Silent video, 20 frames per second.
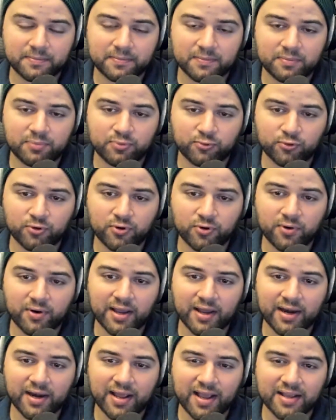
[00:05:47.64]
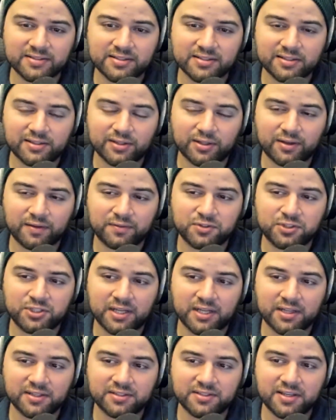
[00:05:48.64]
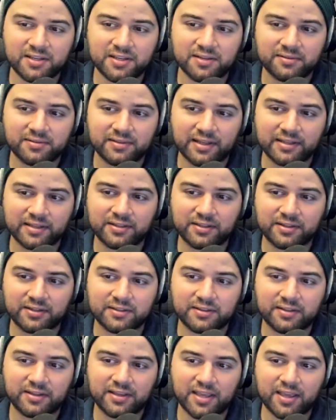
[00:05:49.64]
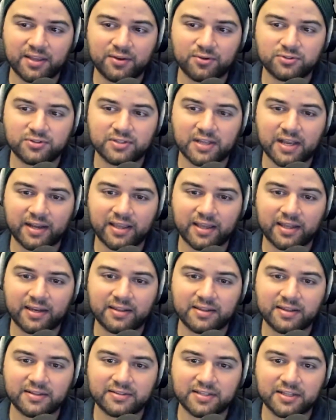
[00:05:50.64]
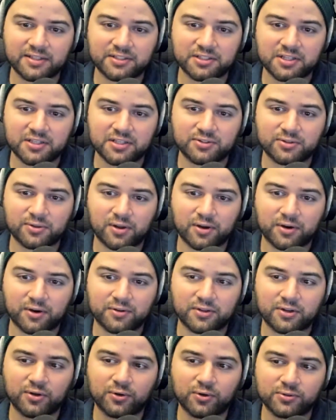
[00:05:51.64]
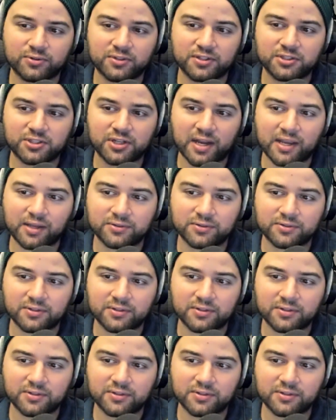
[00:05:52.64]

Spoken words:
Bruno kind of has this look of jealousy, like the kid who's not getting the attention. He's no longer the golden child.